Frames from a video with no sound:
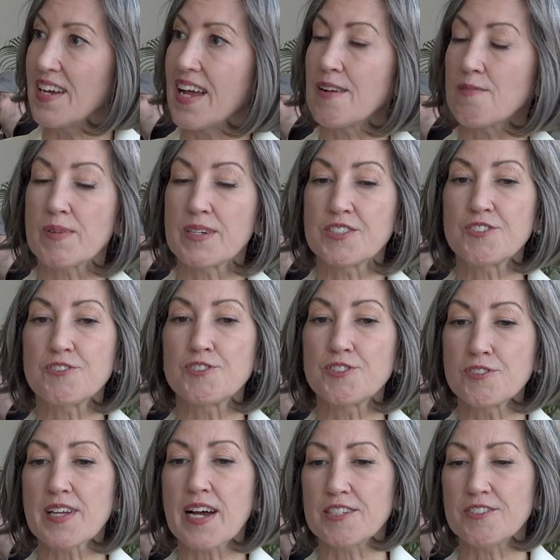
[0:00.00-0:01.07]
And when you
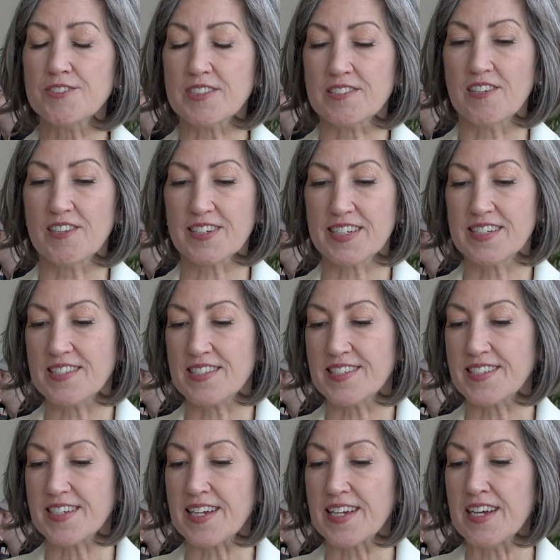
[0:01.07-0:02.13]
do that, you can log in and
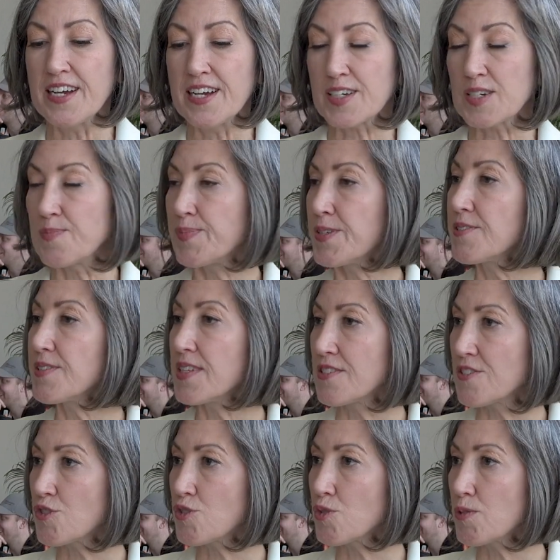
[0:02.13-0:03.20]
see compute and
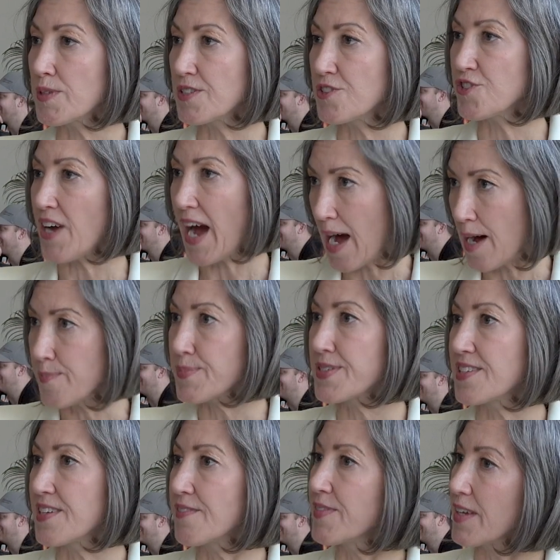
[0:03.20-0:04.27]
storage
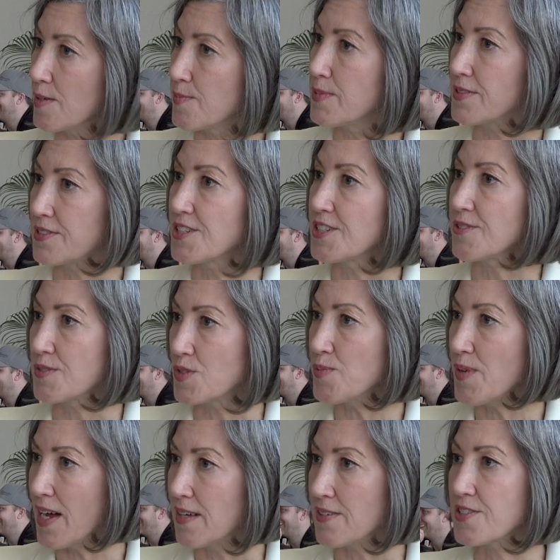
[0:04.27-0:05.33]
apps available to you as
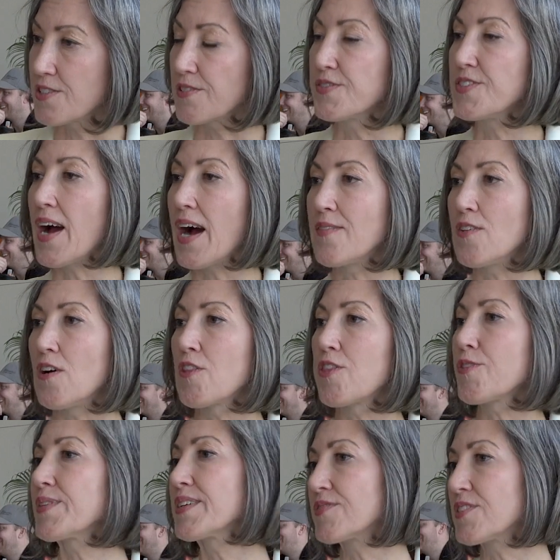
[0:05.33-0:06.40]
well. So if you have all
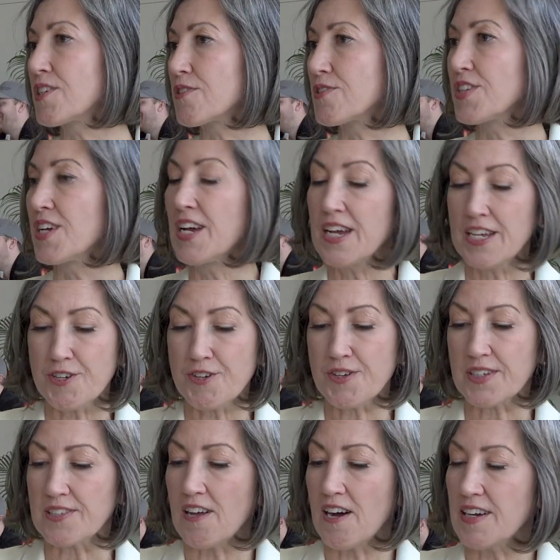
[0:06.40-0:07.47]
three of those, you
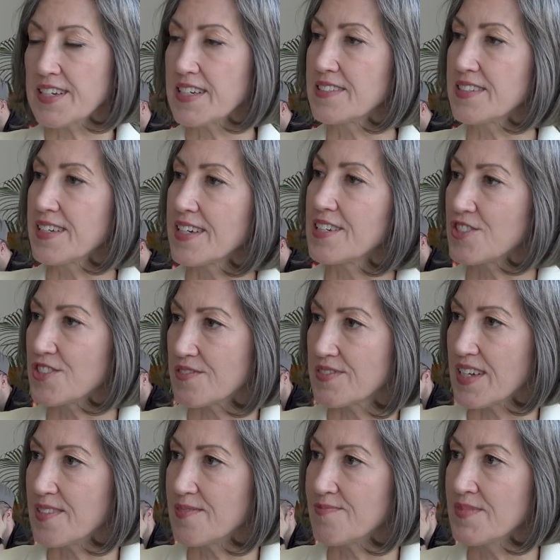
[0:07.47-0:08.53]
can log into each of
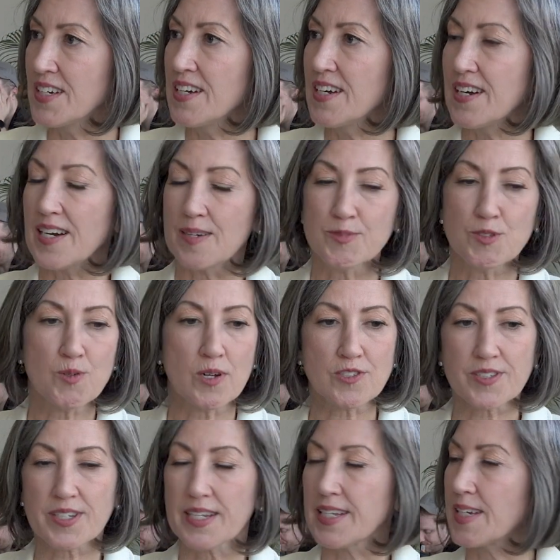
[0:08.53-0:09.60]
them. Um, you
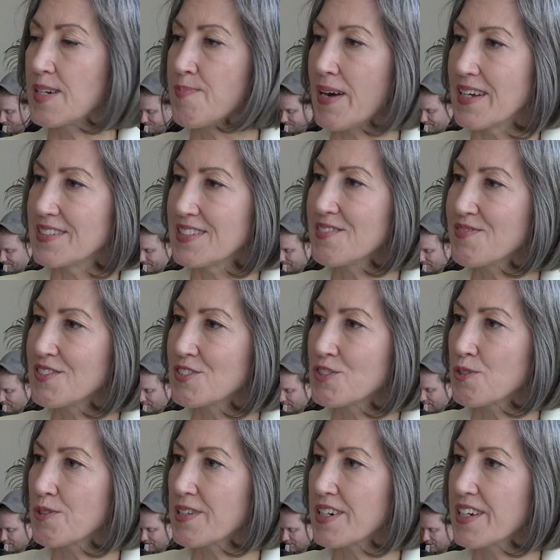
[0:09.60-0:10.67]
also get a combined
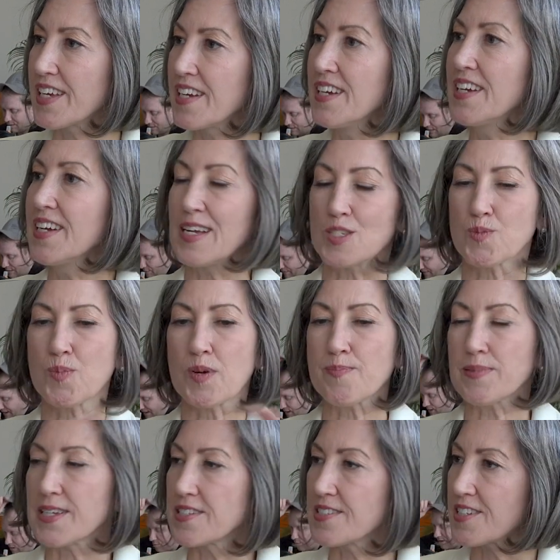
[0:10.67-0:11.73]
inventory. It's one
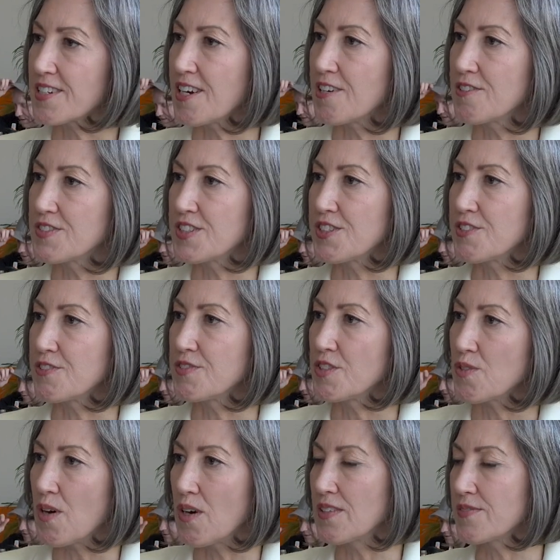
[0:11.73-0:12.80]
place to go to
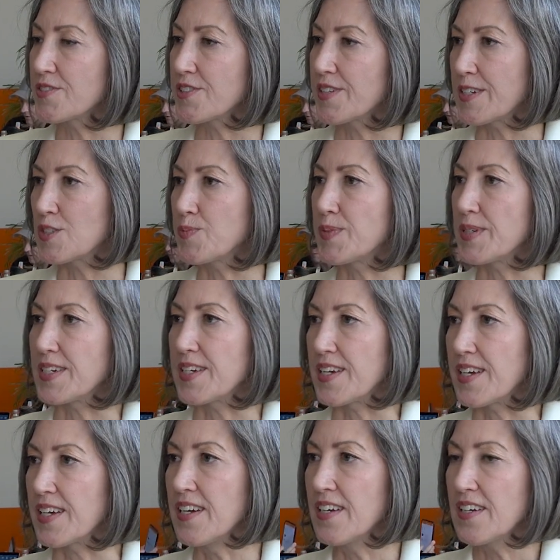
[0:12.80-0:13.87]
view all of your
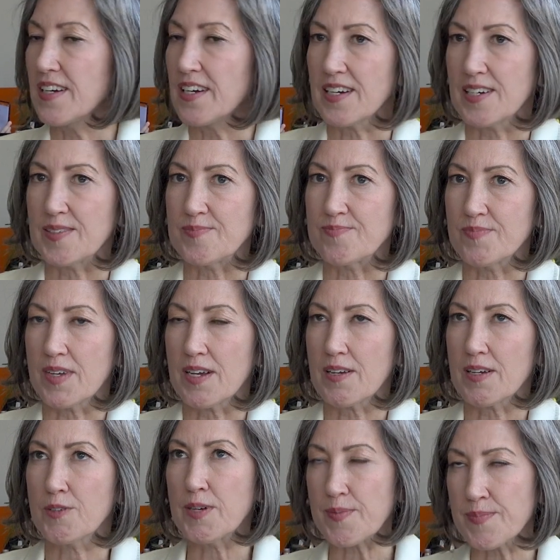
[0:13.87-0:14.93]
HPE um,
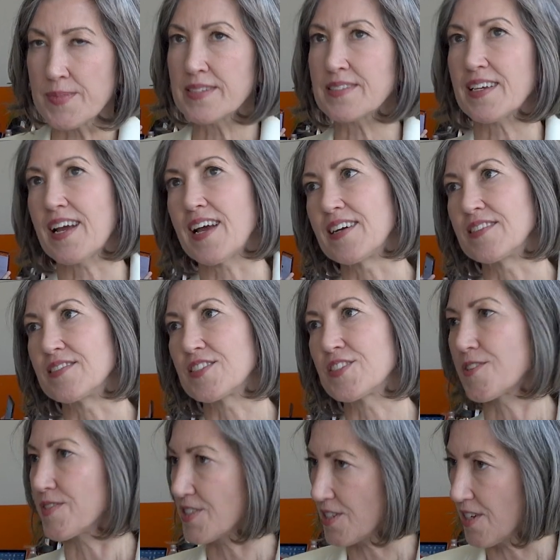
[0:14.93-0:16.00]
equipment and
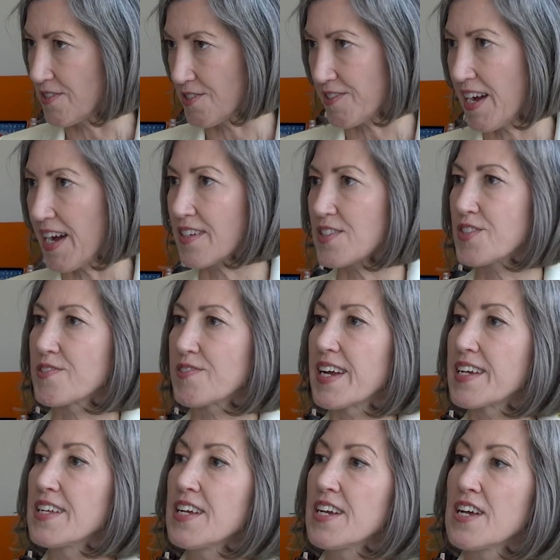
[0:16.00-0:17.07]
service contracts,
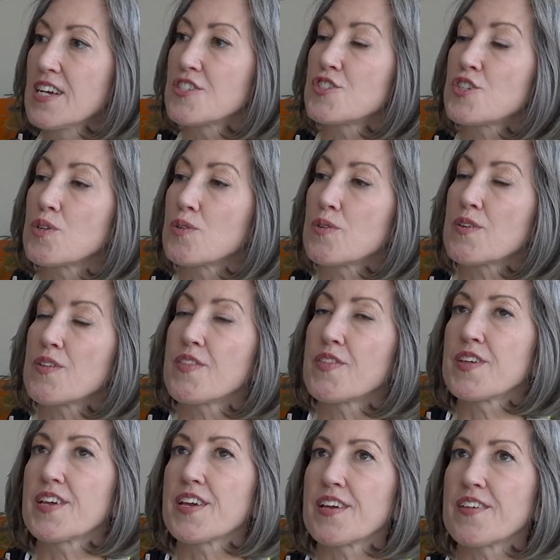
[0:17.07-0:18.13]
right? So
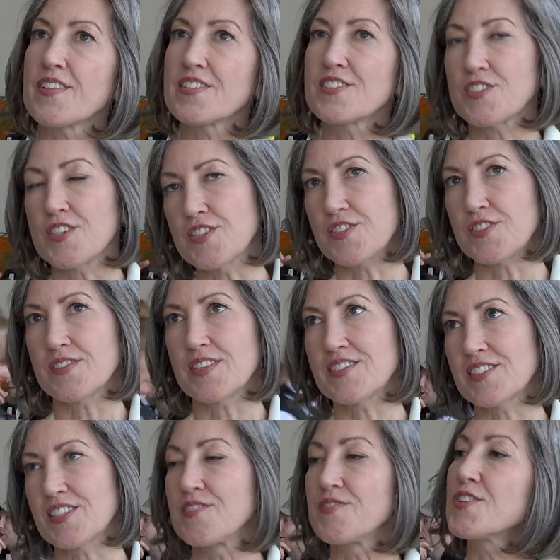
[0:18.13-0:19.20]
the, this, it's,
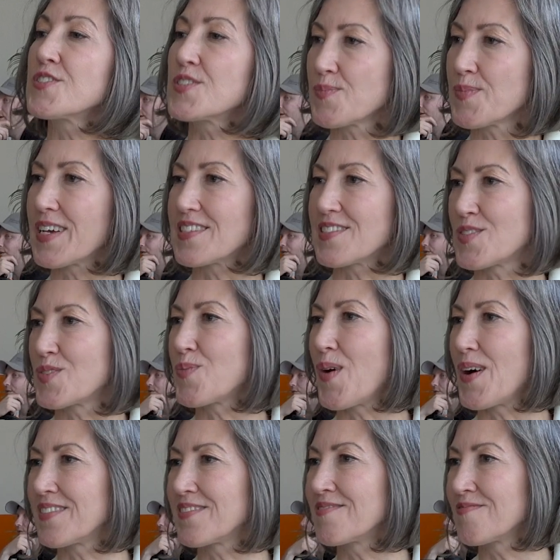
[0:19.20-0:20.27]
it's confusing because it's
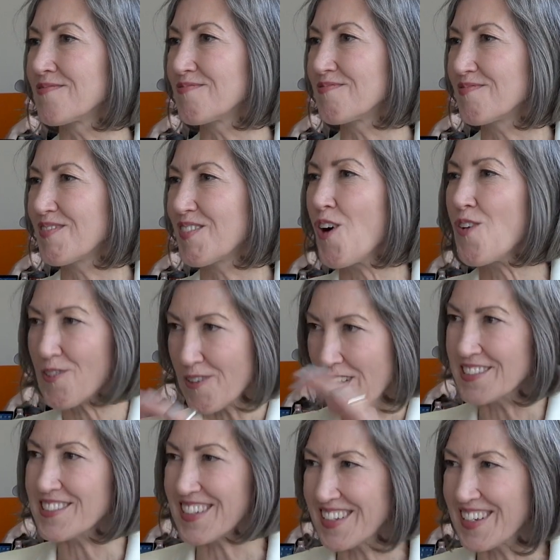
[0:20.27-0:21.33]
one
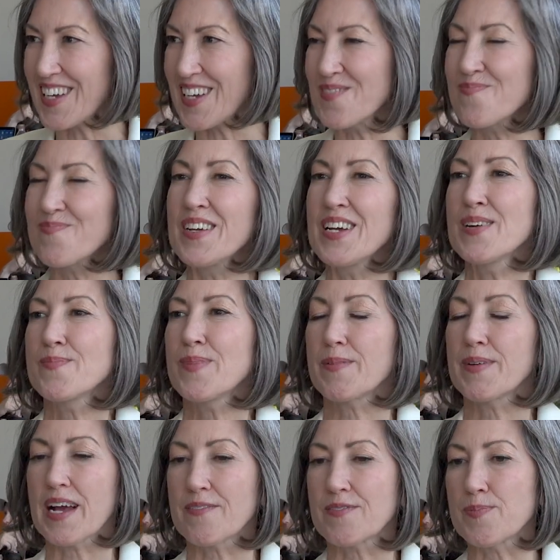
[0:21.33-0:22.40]
overarching name, but
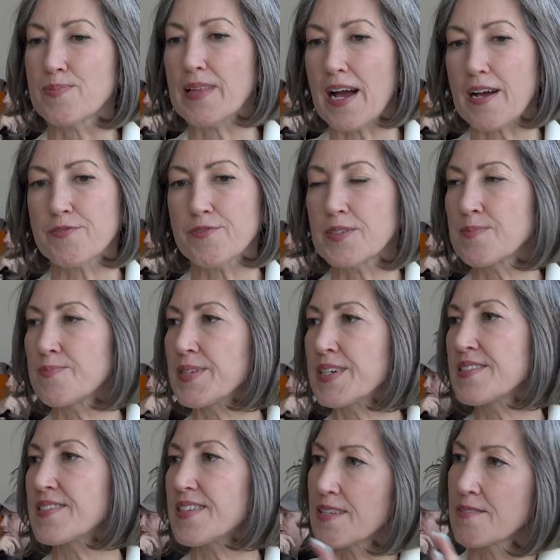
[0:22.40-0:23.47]
we have the platform
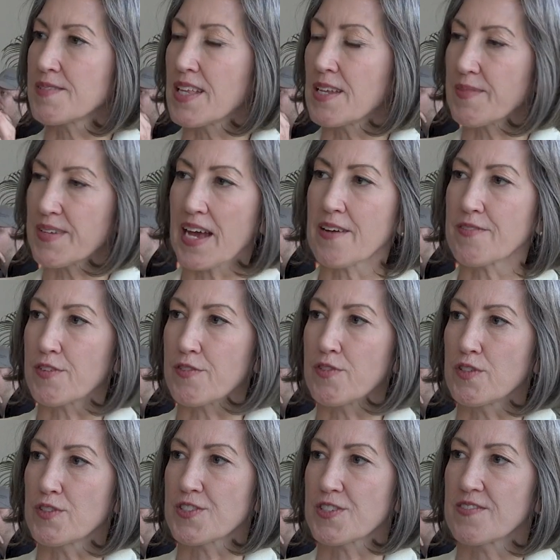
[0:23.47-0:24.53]
piece and then we have the
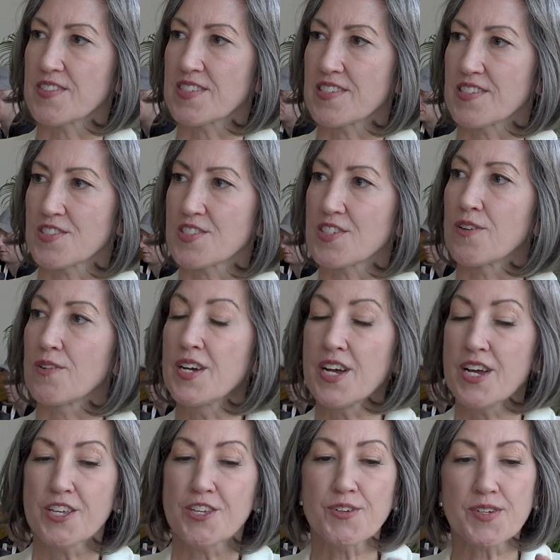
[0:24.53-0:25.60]
full services. So
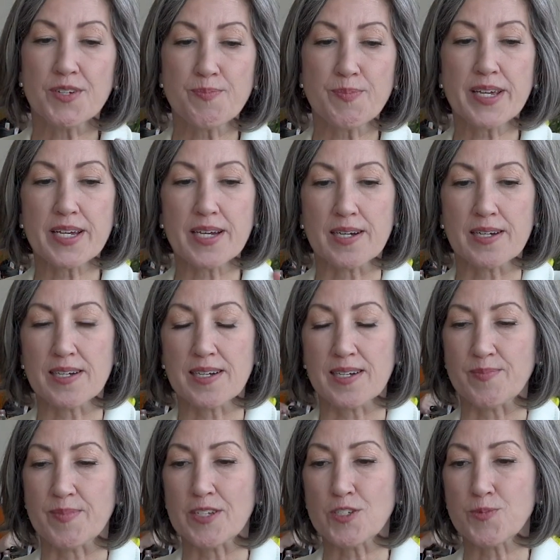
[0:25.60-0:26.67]
you can be a
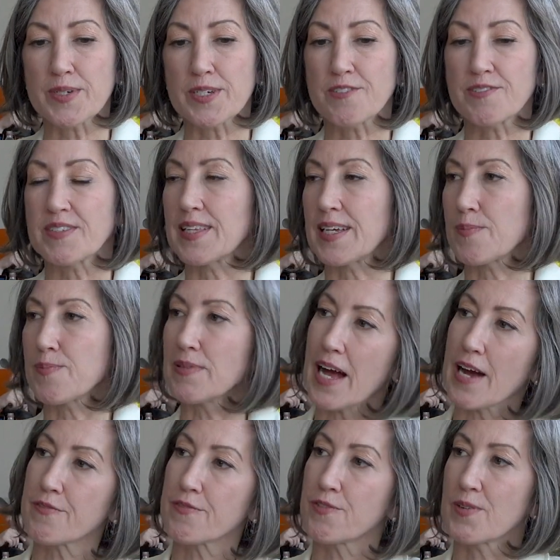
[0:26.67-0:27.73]
um, HPE GreenLake
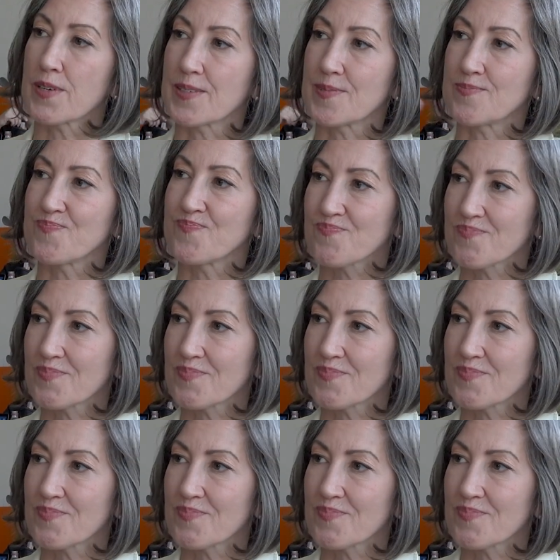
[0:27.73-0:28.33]
platform